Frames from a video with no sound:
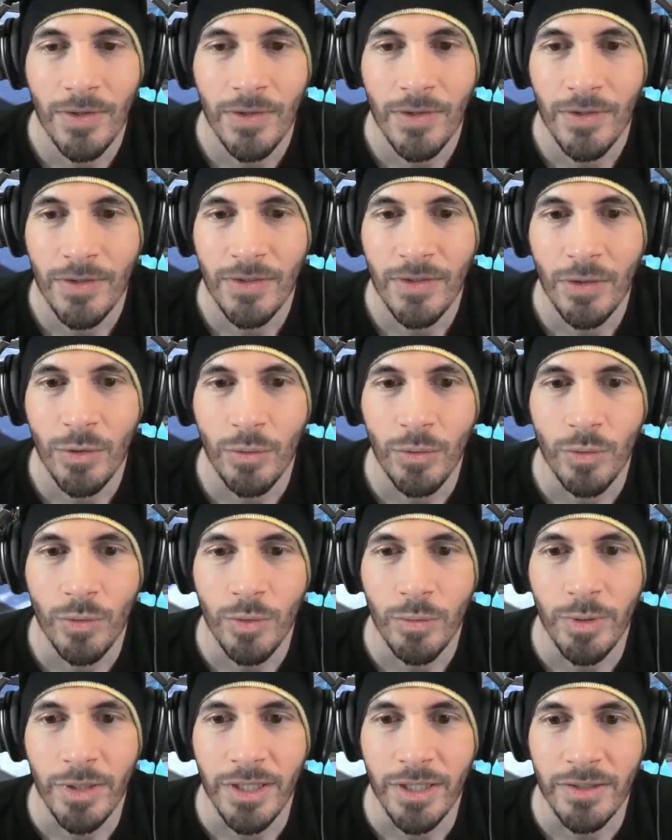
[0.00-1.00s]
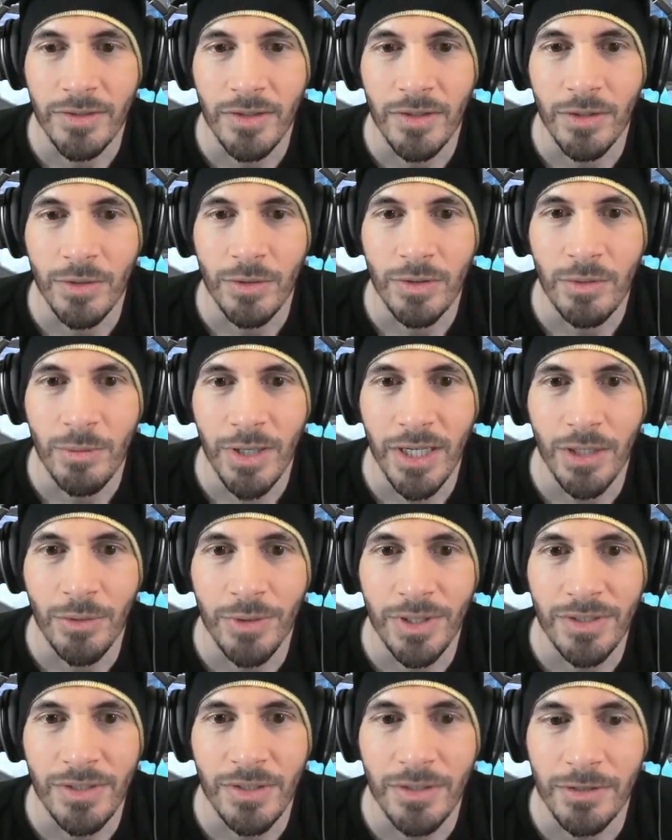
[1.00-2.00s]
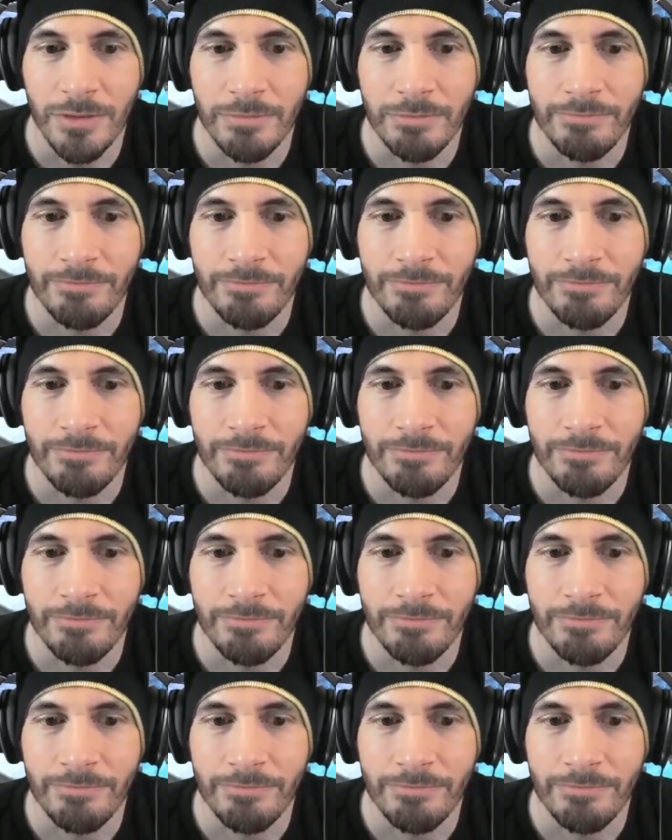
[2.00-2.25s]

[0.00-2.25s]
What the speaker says: So it would be nice to do some AoEs here.